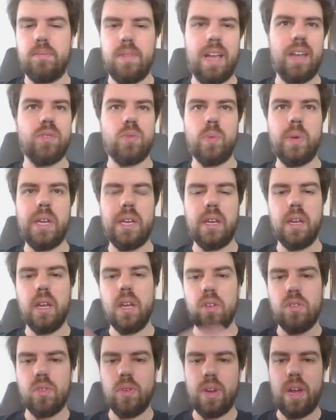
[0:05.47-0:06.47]
last week,
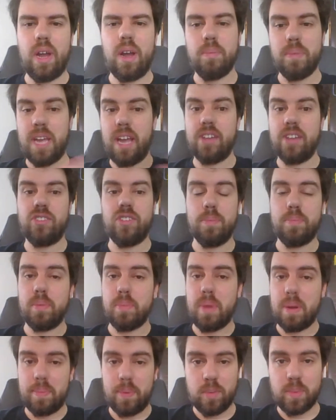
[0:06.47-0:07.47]
so now I'm catching up on
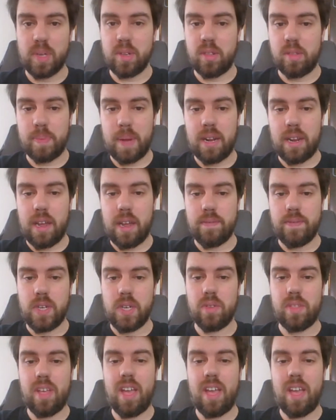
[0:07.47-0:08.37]
my Pokemon Spotlight videos.